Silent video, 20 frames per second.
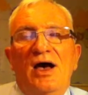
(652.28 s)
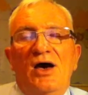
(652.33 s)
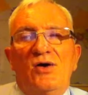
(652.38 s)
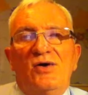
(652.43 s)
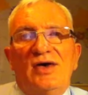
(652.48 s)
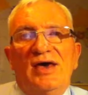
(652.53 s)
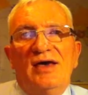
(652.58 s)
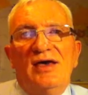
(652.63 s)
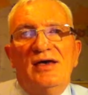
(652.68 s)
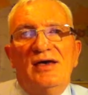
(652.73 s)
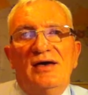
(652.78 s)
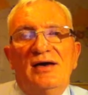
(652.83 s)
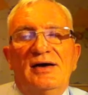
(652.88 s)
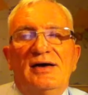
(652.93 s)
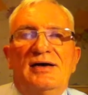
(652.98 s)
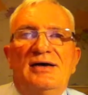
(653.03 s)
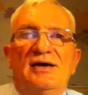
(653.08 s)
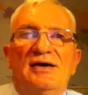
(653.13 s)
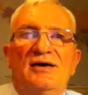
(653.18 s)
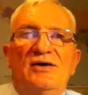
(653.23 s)
Okay,
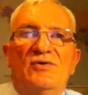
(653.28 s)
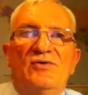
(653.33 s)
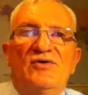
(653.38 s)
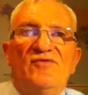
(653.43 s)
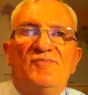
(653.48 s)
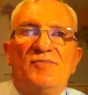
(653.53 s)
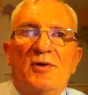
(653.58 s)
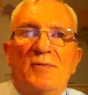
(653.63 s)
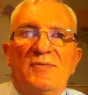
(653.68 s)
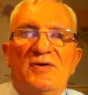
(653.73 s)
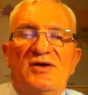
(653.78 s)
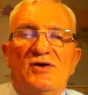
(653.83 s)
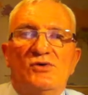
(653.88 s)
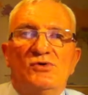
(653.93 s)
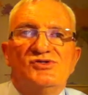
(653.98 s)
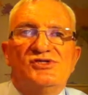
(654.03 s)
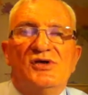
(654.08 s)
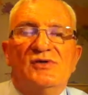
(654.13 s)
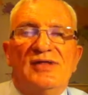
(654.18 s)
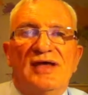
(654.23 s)
we've probably
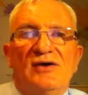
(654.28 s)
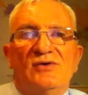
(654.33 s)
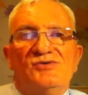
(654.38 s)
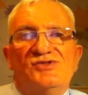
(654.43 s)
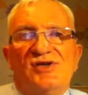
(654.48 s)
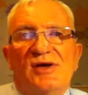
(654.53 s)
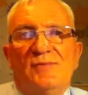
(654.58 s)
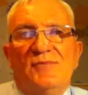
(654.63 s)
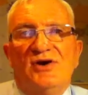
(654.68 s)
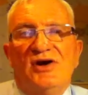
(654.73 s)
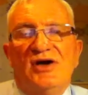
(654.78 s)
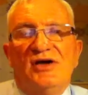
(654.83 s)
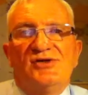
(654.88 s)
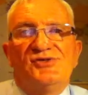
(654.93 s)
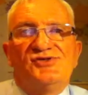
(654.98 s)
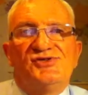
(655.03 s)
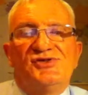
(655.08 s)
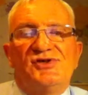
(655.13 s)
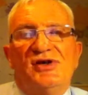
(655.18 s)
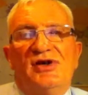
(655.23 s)
also now
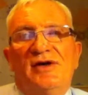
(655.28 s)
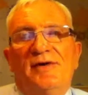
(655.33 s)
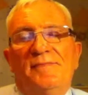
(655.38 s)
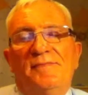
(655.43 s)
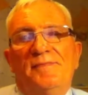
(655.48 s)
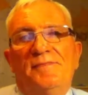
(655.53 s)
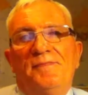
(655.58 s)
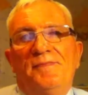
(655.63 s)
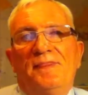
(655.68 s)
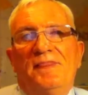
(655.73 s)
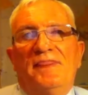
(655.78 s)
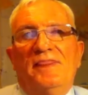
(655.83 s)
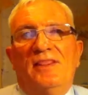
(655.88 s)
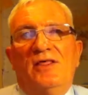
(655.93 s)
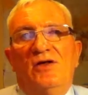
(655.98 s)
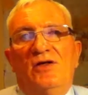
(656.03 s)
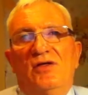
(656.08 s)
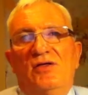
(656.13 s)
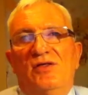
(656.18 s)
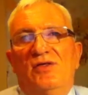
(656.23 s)
summarised
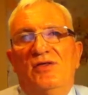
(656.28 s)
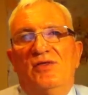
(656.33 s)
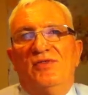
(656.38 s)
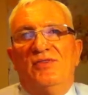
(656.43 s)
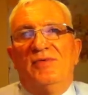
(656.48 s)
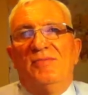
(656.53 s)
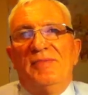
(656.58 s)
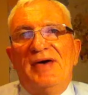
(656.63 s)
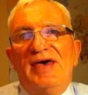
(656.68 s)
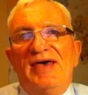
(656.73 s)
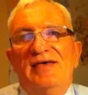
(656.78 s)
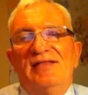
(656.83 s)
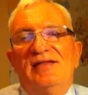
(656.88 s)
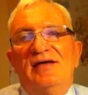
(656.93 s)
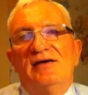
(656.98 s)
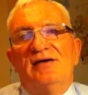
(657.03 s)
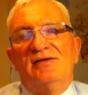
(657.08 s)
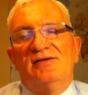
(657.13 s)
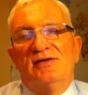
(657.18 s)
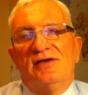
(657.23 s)
the
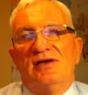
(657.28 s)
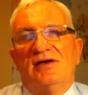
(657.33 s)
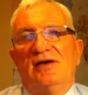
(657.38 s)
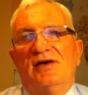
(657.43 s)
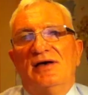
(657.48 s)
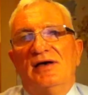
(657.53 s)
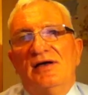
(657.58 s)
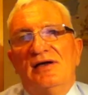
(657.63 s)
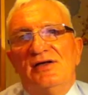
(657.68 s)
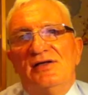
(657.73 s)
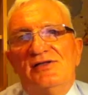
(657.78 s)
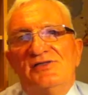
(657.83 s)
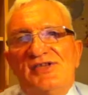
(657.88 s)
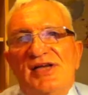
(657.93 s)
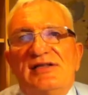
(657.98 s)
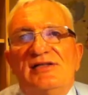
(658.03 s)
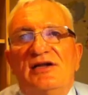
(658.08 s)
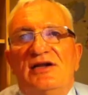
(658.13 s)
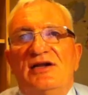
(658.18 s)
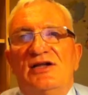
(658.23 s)
main
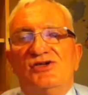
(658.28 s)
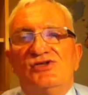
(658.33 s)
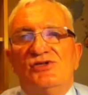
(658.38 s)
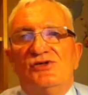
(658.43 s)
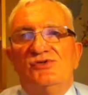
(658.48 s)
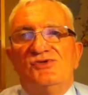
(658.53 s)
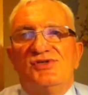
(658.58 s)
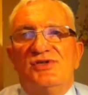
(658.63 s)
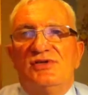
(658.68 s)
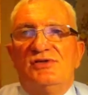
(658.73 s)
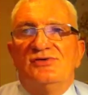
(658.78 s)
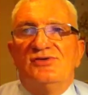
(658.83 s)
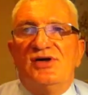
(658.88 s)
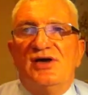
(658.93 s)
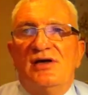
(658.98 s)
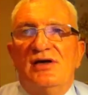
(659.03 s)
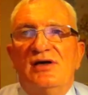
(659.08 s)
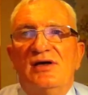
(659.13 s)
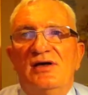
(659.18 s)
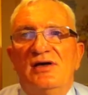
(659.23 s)
technical issues that
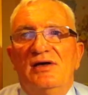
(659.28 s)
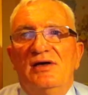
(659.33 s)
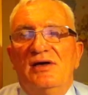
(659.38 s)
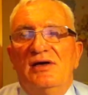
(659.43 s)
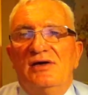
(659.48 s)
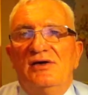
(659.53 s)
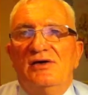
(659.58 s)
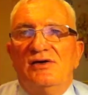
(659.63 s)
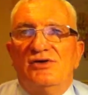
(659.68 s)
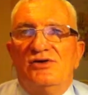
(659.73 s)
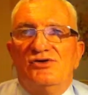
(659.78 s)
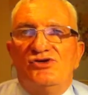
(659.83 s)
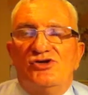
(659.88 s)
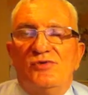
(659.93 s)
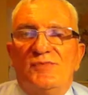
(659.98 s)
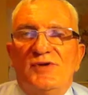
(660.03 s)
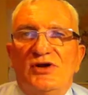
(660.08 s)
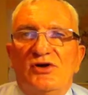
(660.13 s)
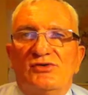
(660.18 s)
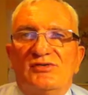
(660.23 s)

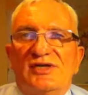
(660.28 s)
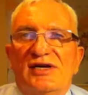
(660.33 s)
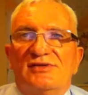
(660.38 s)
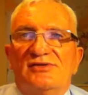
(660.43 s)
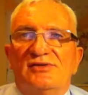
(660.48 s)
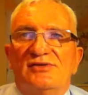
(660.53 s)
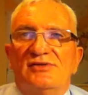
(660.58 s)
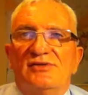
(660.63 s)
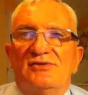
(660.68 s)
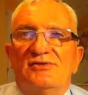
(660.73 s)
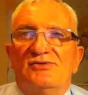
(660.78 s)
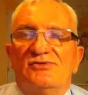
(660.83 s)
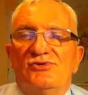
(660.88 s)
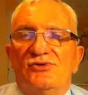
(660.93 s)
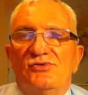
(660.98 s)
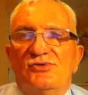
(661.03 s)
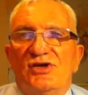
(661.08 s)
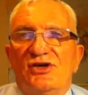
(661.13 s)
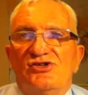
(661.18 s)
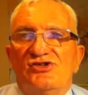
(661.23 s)
should be looked at in the
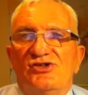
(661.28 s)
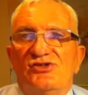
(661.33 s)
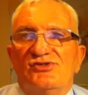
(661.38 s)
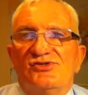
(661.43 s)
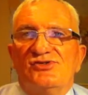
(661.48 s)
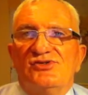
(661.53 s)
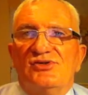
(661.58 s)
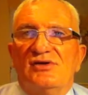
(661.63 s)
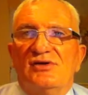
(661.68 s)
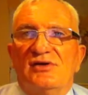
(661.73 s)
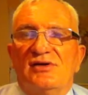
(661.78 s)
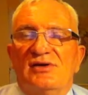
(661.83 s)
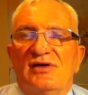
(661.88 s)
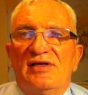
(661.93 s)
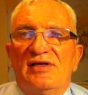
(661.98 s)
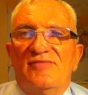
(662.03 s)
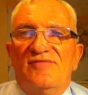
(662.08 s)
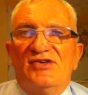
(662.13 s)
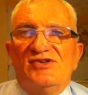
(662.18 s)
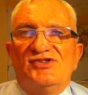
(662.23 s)
due diligence
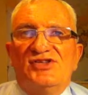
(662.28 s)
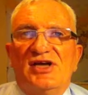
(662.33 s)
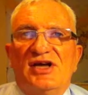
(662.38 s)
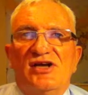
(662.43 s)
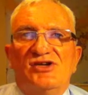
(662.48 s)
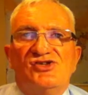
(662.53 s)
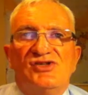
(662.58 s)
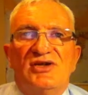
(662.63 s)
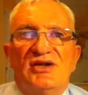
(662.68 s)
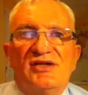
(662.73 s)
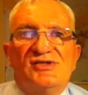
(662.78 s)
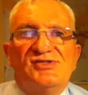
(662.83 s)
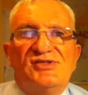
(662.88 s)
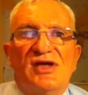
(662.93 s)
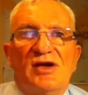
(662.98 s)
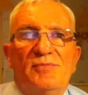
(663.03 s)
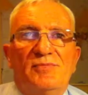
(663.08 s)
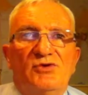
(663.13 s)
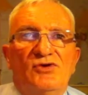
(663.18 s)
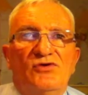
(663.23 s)
investigation. Let's
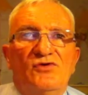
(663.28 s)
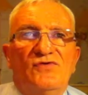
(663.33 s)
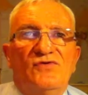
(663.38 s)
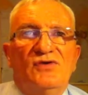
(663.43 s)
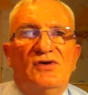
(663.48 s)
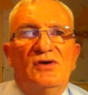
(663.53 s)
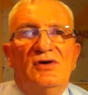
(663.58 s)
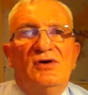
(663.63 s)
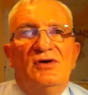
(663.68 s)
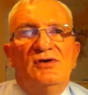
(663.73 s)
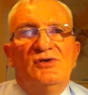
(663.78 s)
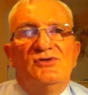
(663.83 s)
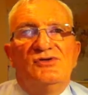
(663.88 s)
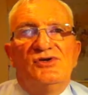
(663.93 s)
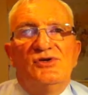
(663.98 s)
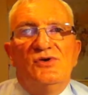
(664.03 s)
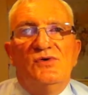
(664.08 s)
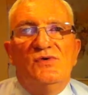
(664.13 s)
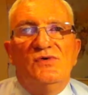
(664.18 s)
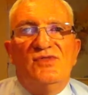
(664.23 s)
now move
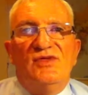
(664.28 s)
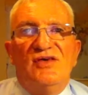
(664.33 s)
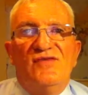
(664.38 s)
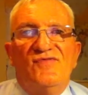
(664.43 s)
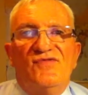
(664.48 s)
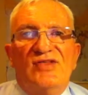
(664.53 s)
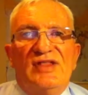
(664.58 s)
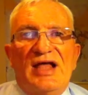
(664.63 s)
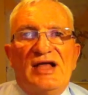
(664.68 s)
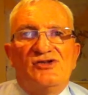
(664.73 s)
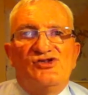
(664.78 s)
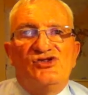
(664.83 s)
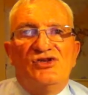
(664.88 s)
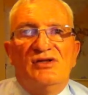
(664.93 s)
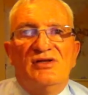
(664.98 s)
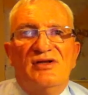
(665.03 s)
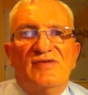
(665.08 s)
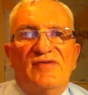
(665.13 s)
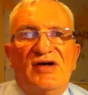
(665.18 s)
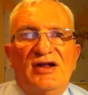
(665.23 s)
to the
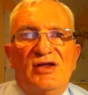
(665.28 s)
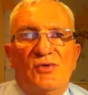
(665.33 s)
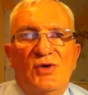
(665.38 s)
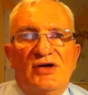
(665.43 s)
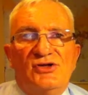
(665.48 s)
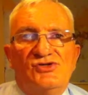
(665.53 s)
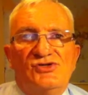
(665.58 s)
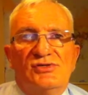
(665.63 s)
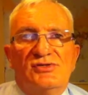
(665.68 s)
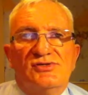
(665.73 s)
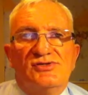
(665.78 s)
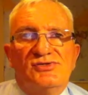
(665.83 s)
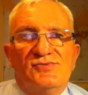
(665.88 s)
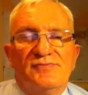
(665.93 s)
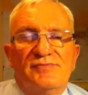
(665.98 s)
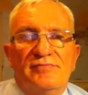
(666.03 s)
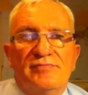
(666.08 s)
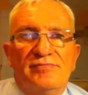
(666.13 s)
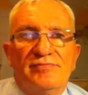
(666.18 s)
financial evaluations.